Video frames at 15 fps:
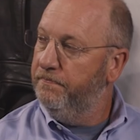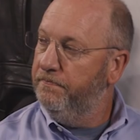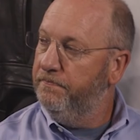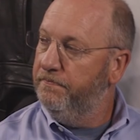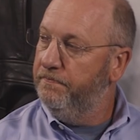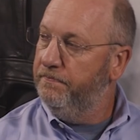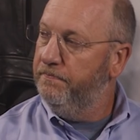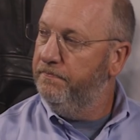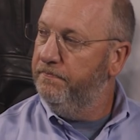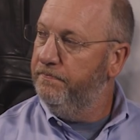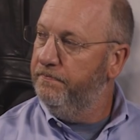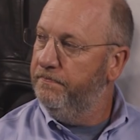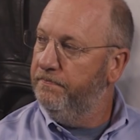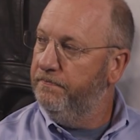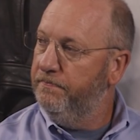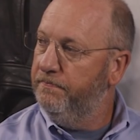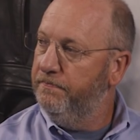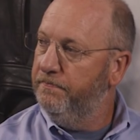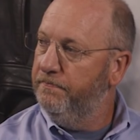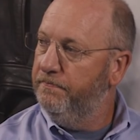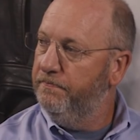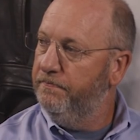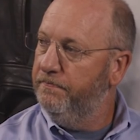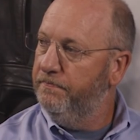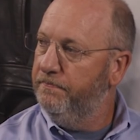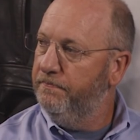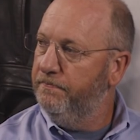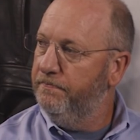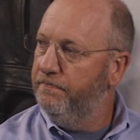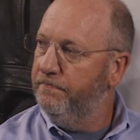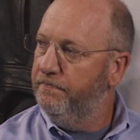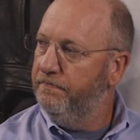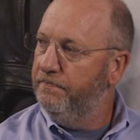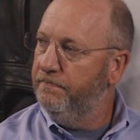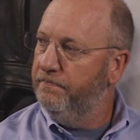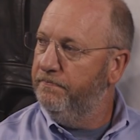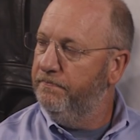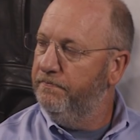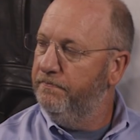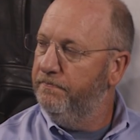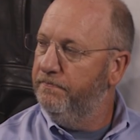The person shown says nothing.